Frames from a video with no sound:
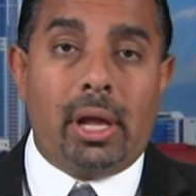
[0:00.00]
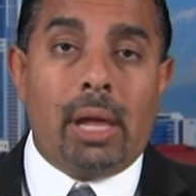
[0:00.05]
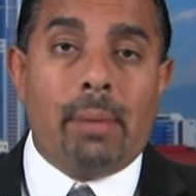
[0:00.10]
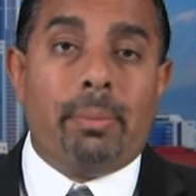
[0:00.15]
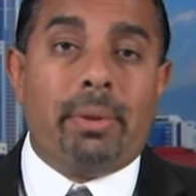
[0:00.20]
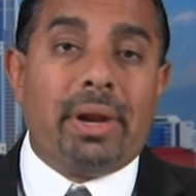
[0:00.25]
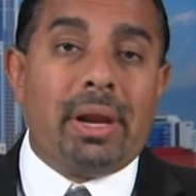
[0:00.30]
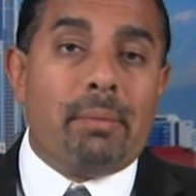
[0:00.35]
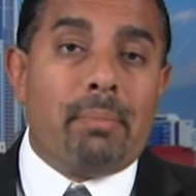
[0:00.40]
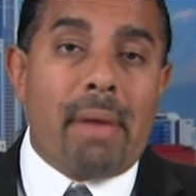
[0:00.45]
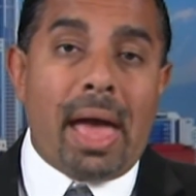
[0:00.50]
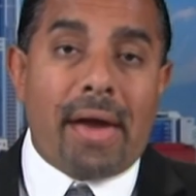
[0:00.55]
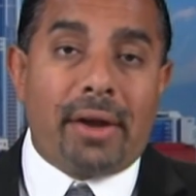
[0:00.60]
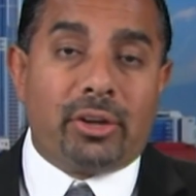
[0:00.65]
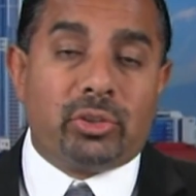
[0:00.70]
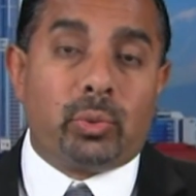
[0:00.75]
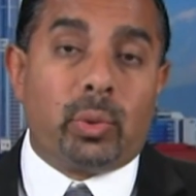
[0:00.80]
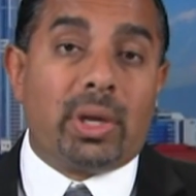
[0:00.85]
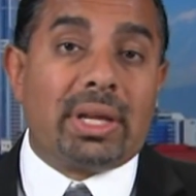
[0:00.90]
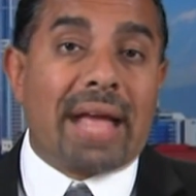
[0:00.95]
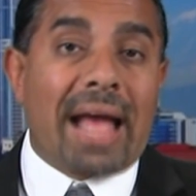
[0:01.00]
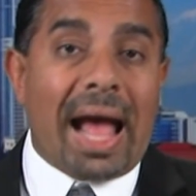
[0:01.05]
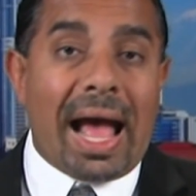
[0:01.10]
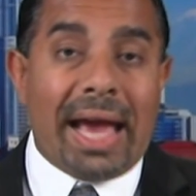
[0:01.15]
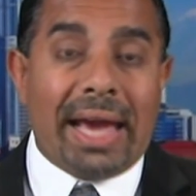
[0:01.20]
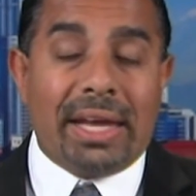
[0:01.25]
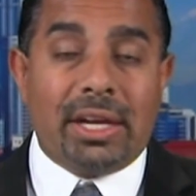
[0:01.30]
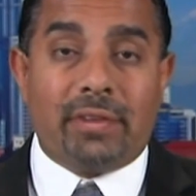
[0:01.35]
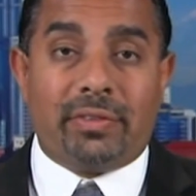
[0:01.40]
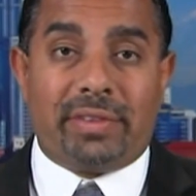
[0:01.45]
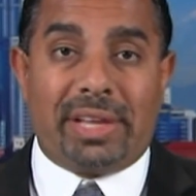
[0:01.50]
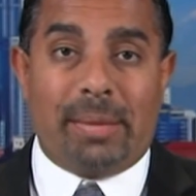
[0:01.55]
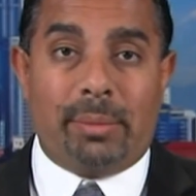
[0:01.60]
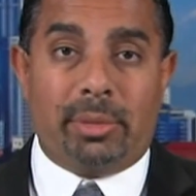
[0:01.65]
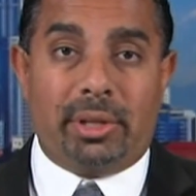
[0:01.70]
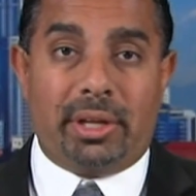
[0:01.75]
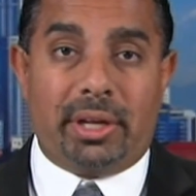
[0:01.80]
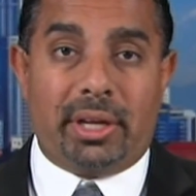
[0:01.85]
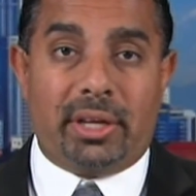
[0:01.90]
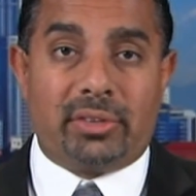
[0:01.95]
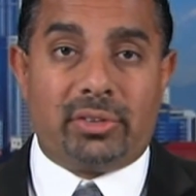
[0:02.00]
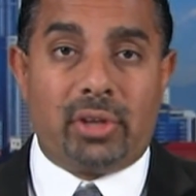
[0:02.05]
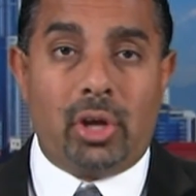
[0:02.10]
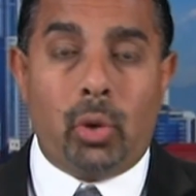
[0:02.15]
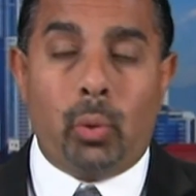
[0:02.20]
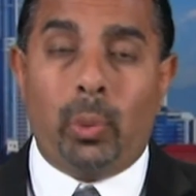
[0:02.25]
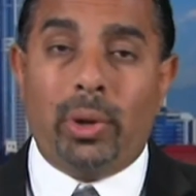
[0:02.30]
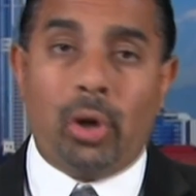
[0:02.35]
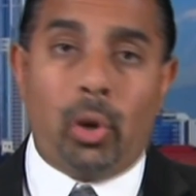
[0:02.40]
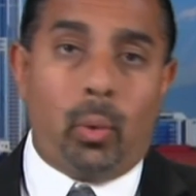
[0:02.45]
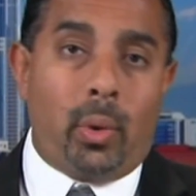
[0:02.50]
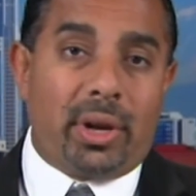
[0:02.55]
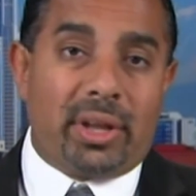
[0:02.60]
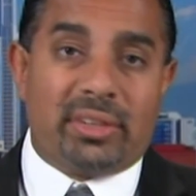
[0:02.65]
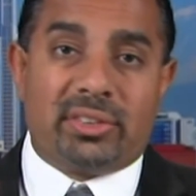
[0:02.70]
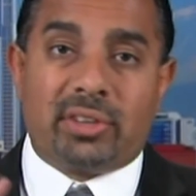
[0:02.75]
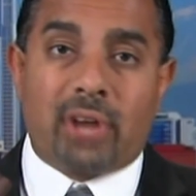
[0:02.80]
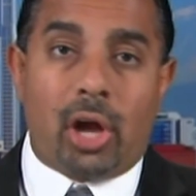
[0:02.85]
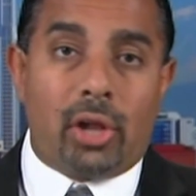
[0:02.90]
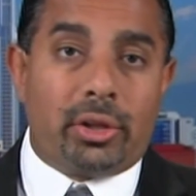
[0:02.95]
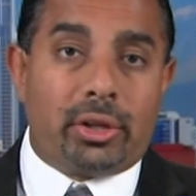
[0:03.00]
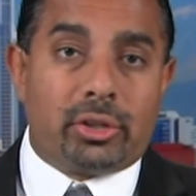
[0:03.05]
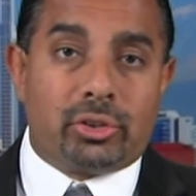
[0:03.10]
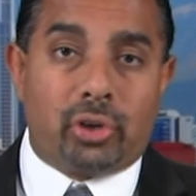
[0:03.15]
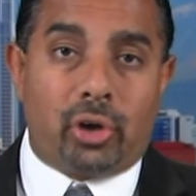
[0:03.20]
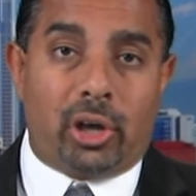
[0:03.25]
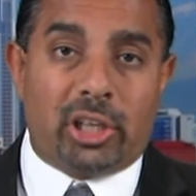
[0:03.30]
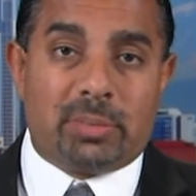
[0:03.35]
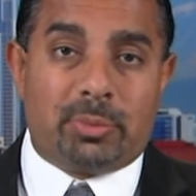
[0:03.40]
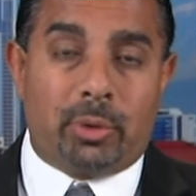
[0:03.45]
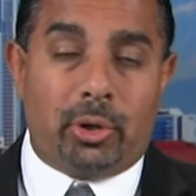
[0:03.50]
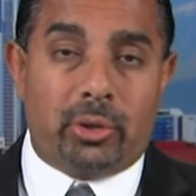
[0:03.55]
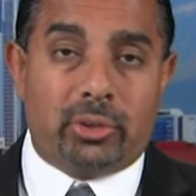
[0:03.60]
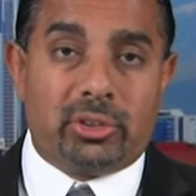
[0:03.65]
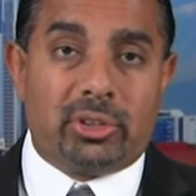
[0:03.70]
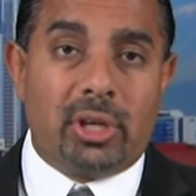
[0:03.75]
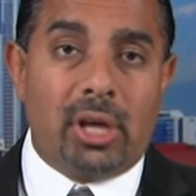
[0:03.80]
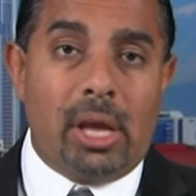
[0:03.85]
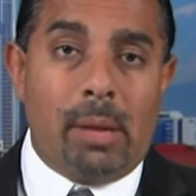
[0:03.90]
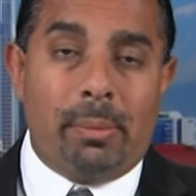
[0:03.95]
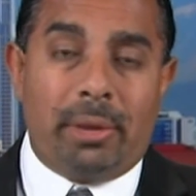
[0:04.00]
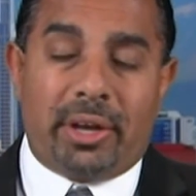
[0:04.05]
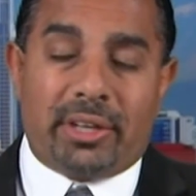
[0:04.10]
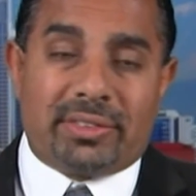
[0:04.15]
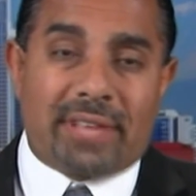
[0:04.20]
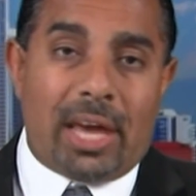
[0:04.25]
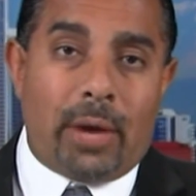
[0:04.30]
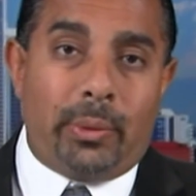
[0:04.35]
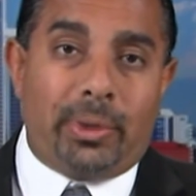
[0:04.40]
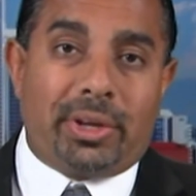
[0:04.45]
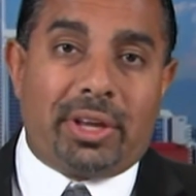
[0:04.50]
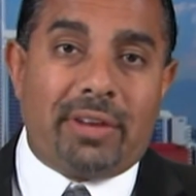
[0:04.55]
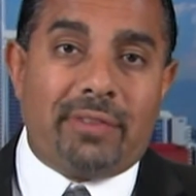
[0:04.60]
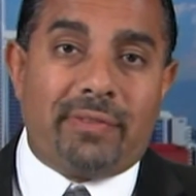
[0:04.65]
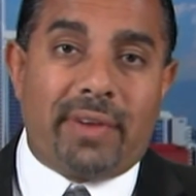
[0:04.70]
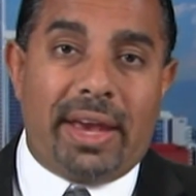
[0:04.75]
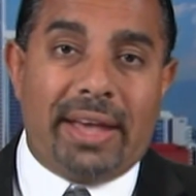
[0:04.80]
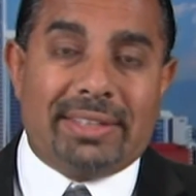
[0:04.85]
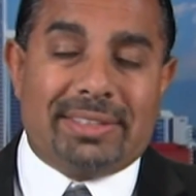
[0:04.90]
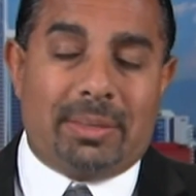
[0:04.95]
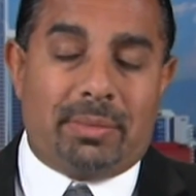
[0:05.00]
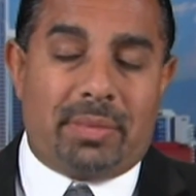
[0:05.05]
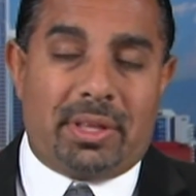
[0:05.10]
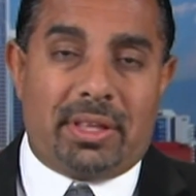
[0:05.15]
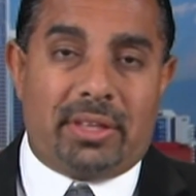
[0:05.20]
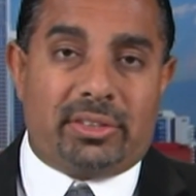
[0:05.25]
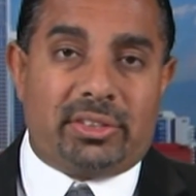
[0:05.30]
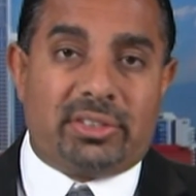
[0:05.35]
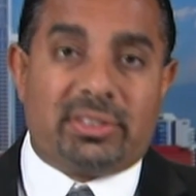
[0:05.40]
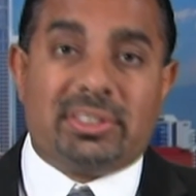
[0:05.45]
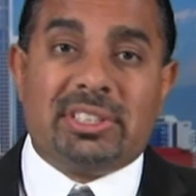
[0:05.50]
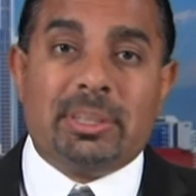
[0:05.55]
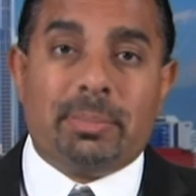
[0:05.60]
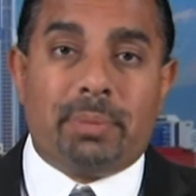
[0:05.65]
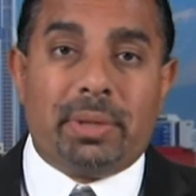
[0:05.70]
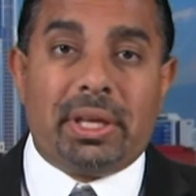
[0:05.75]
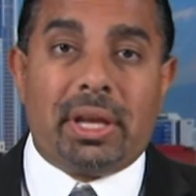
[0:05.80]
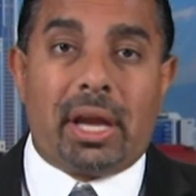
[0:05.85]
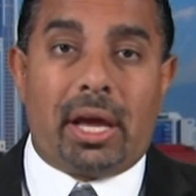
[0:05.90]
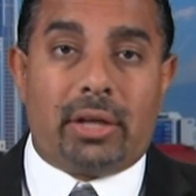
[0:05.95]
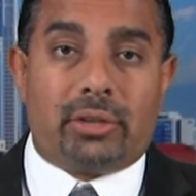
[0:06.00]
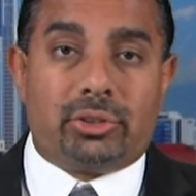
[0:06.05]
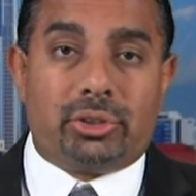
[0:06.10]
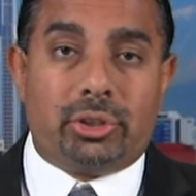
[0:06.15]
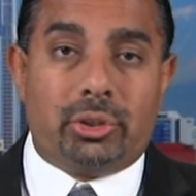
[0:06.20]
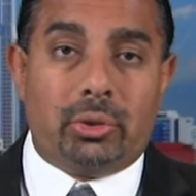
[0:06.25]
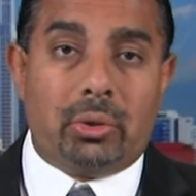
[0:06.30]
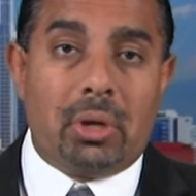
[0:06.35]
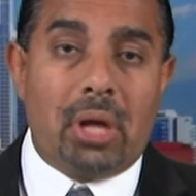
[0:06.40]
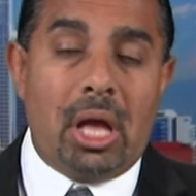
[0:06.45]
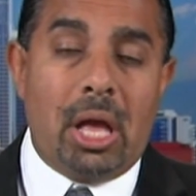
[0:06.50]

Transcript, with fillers: But it matters what kind of label it is. We don't want a skull and crossbones because that would convey something that's just simply not true.